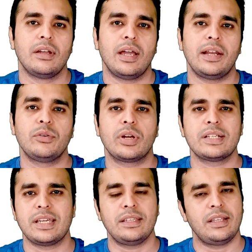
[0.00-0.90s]
And you
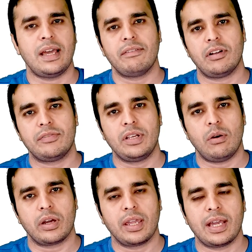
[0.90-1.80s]
can change the level of the
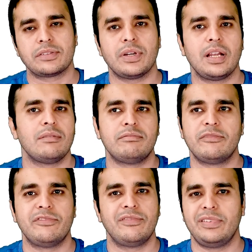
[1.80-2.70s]
logging as well,
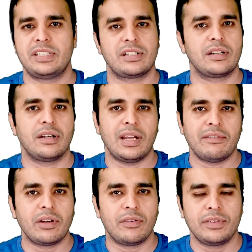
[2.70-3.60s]
which
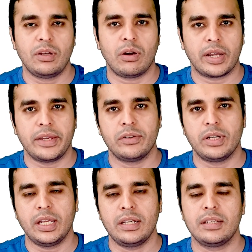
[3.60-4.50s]
level of the logging you
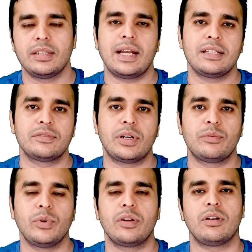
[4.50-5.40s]
need. That is
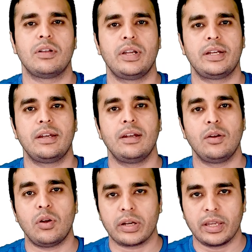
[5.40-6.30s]
what we call it,
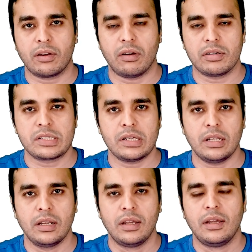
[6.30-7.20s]
logging
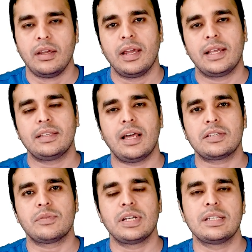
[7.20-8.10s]
console. And the
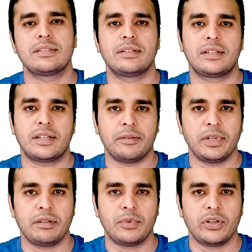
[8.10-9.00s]
last one is
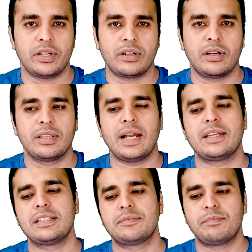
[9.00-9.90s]
terminal monitor. That
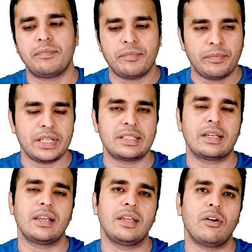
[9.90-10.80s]
is
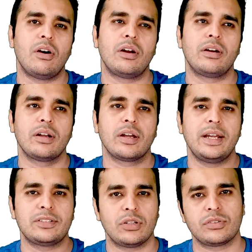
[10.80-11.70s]
basically, or
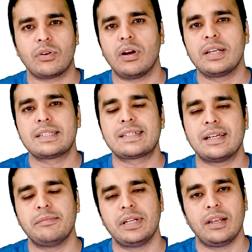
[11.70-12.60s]
it's also called as
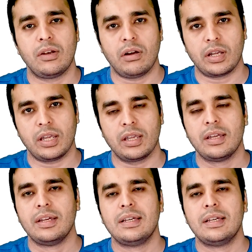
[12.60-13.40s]
terminal logging.